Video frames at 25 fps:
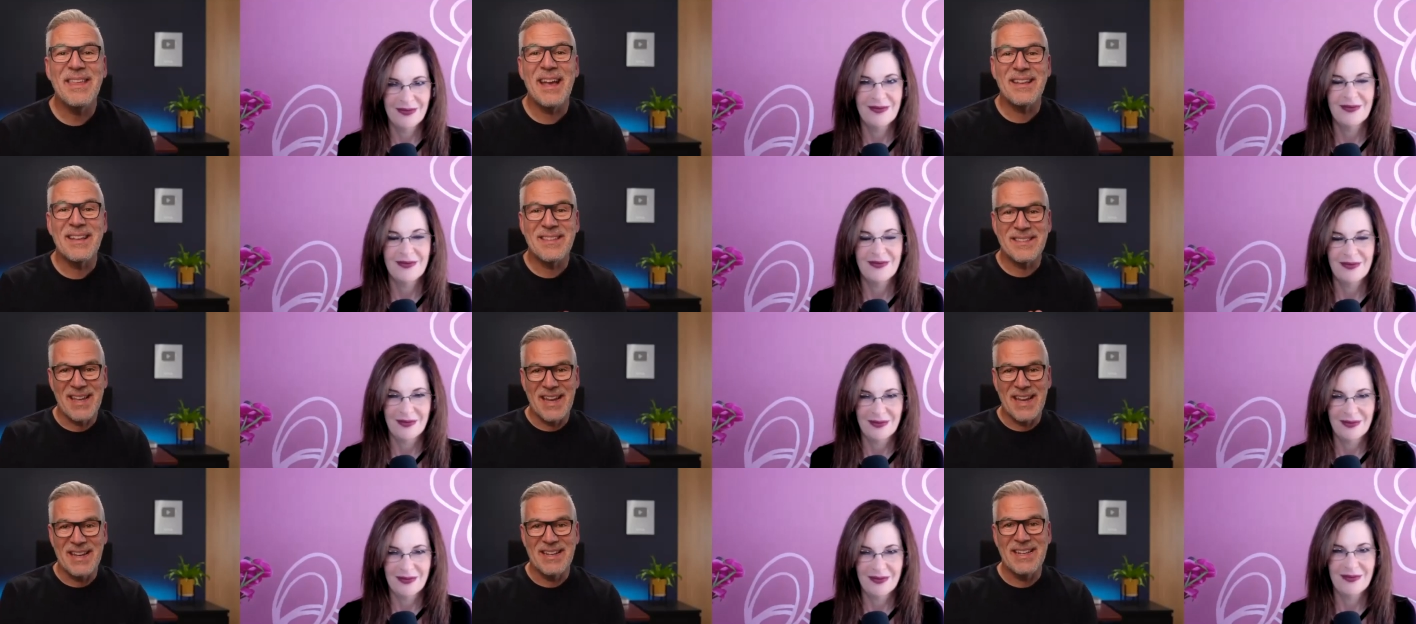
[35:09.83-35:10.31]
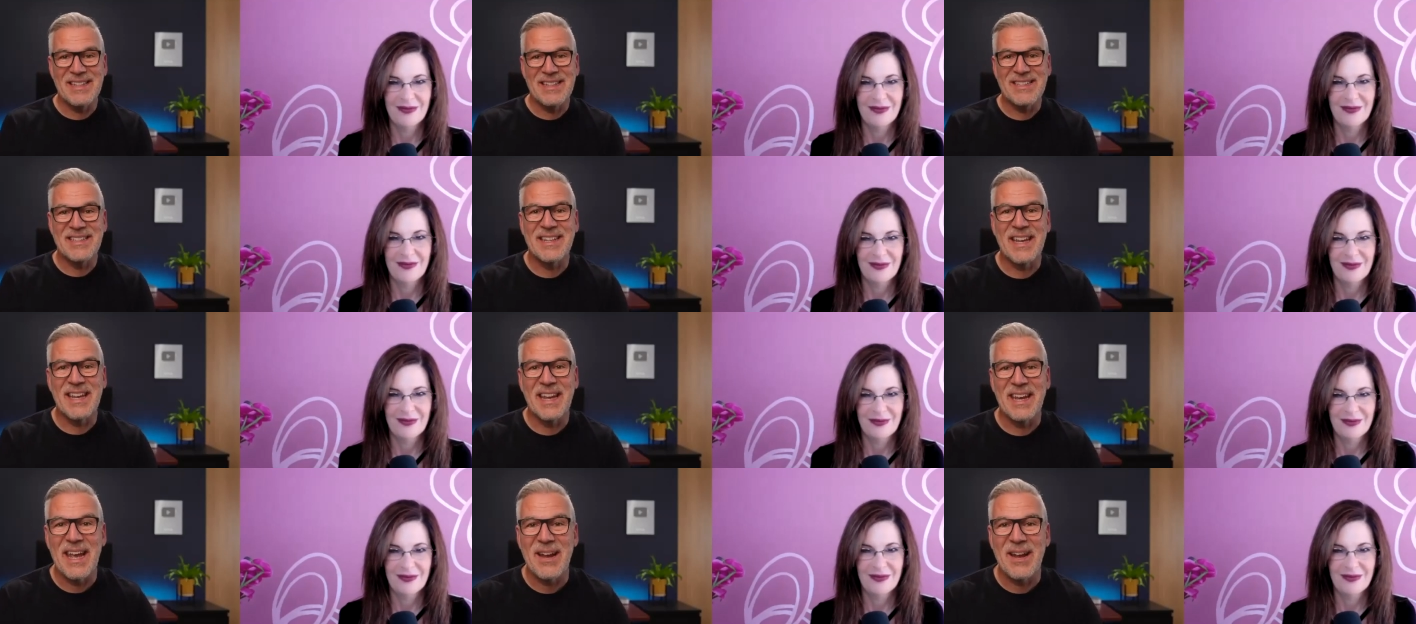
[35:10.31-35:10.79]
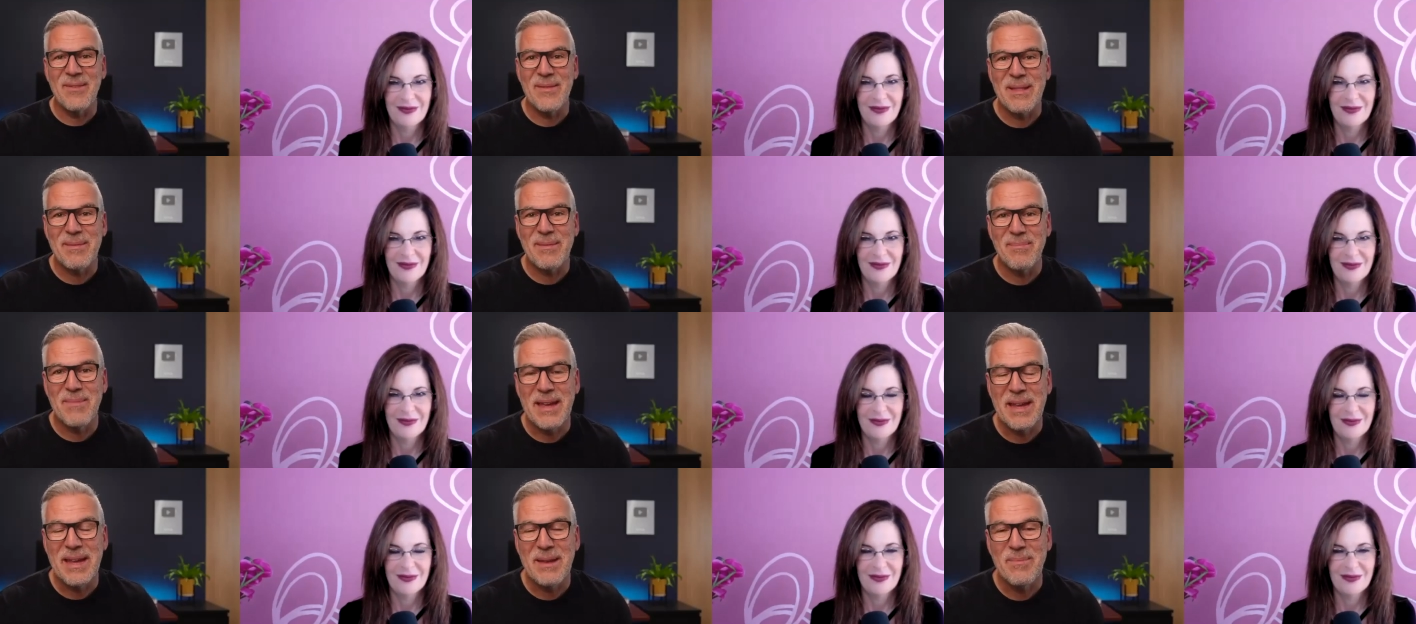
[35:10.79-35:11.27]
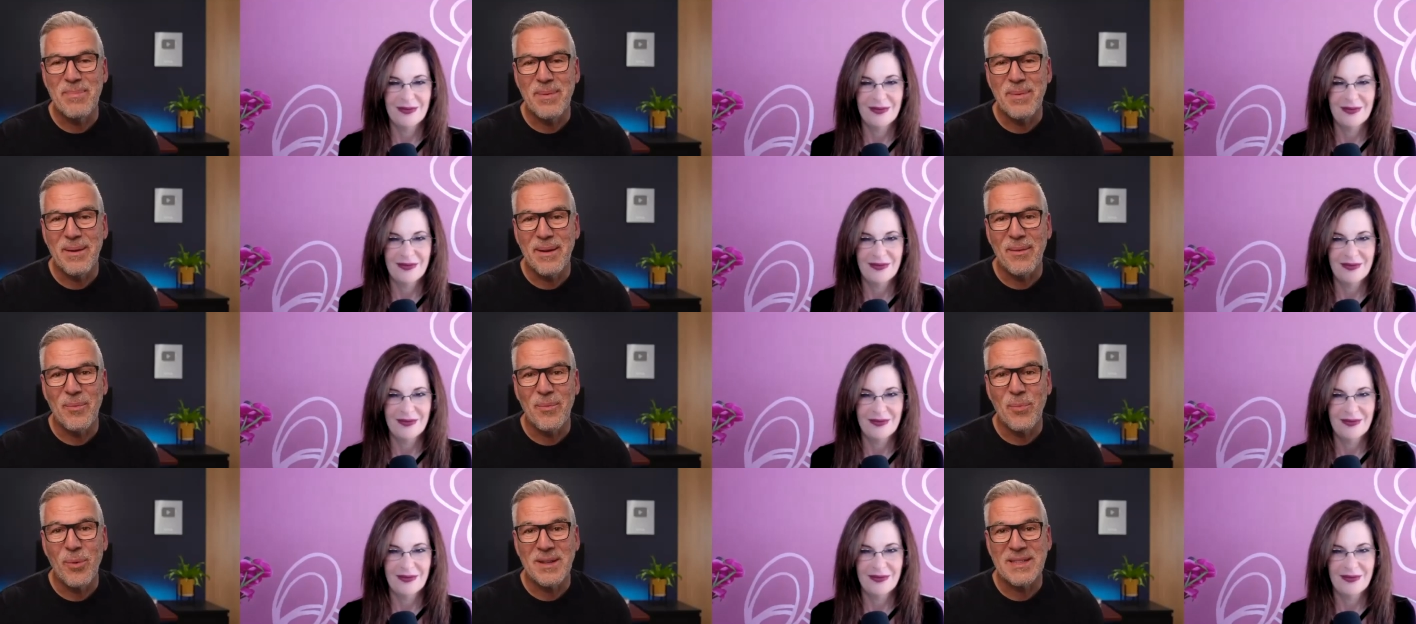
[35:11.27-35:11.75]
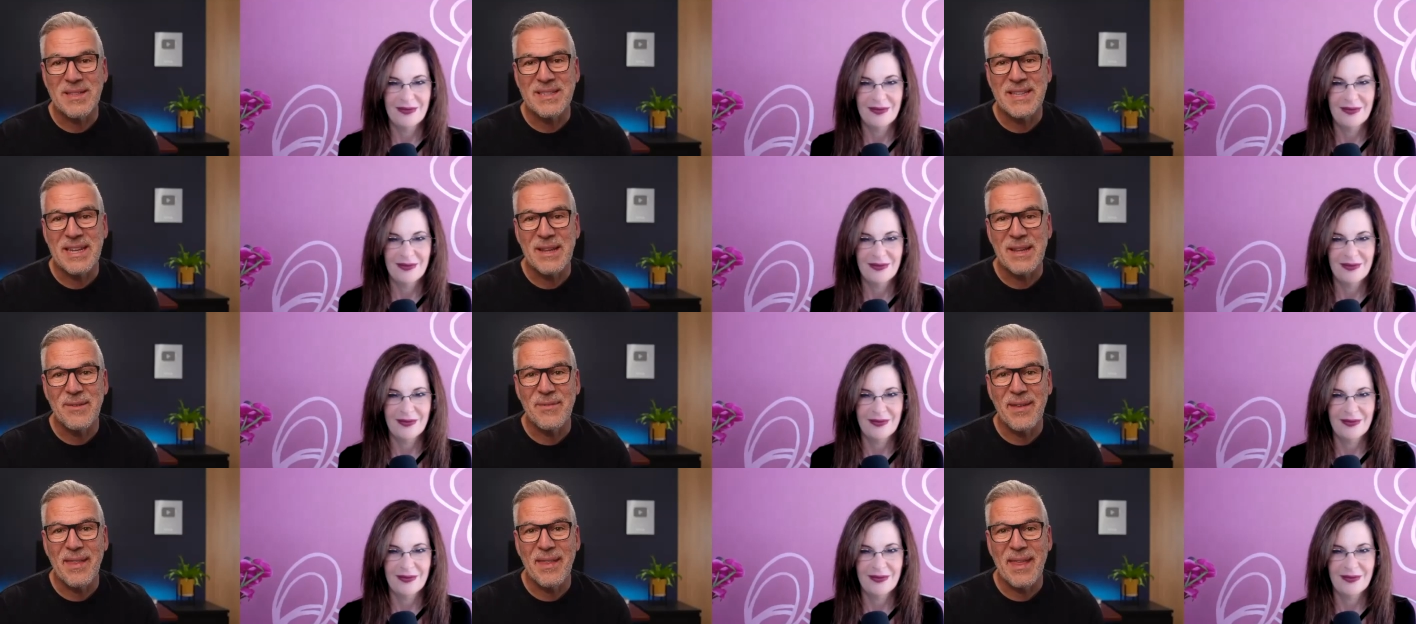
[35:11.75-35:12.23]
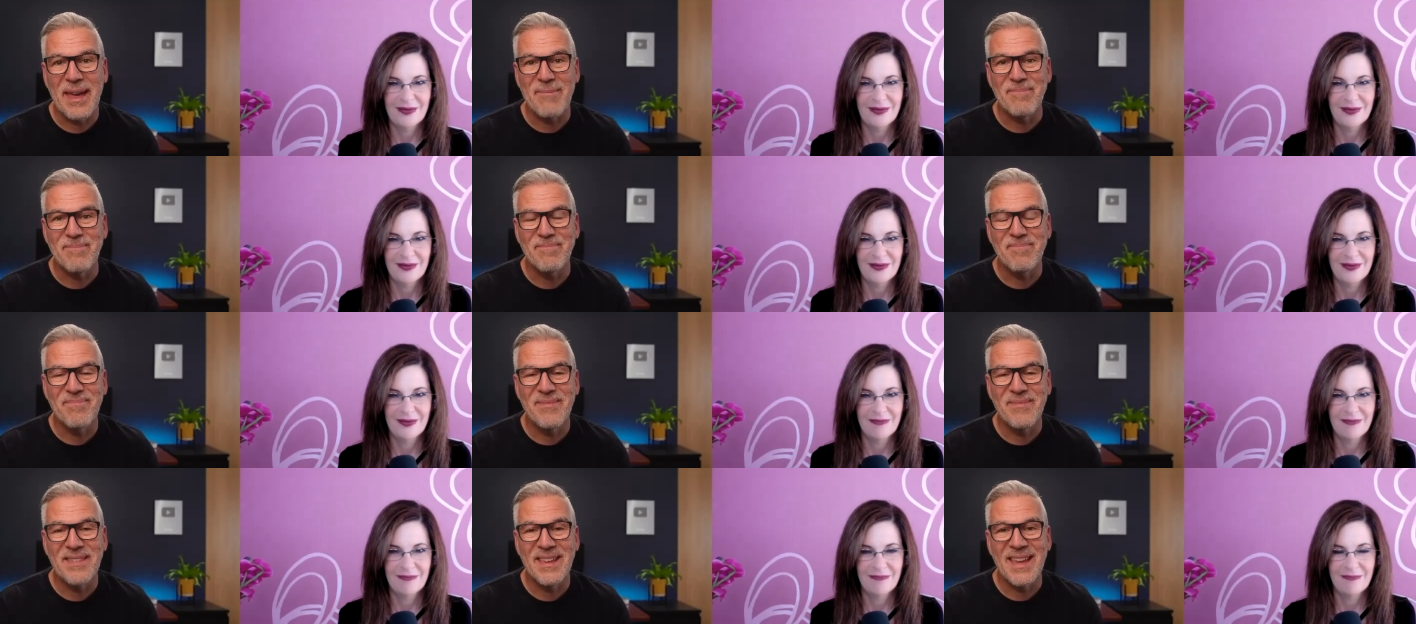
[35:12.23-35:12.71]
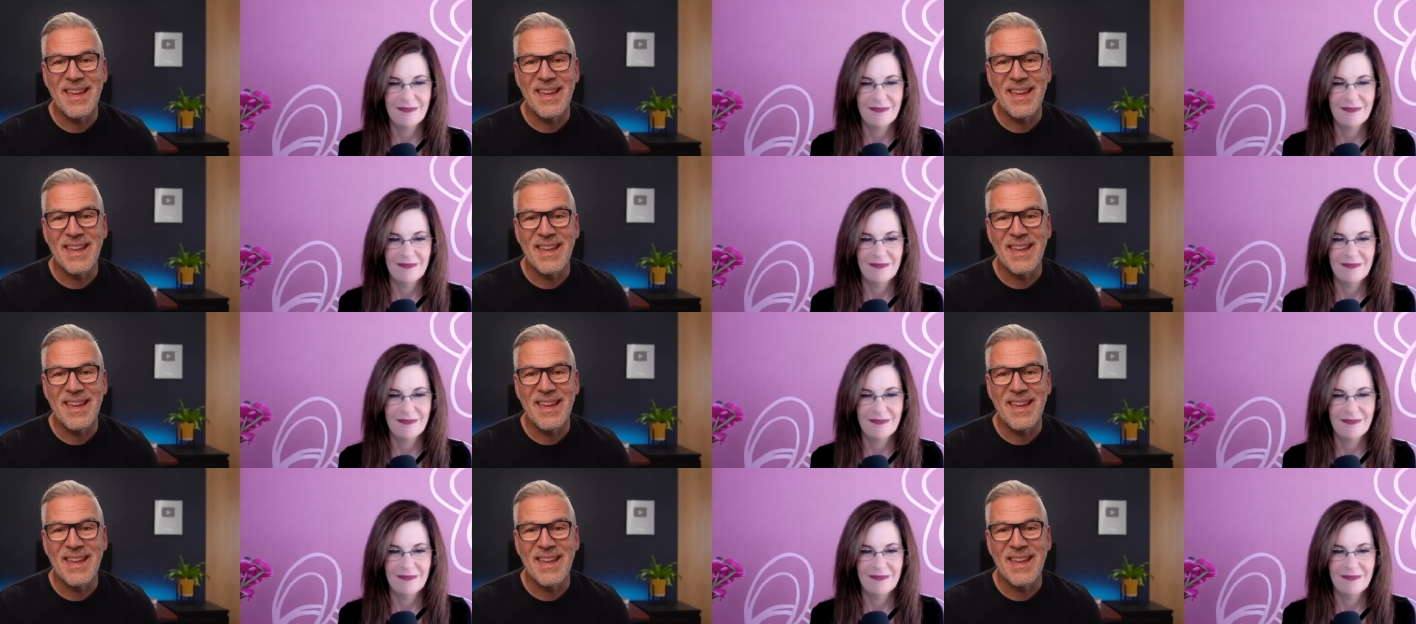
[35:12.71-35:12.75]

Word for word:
Speaker 1: yes, they need to connect with me, but what's in it for them?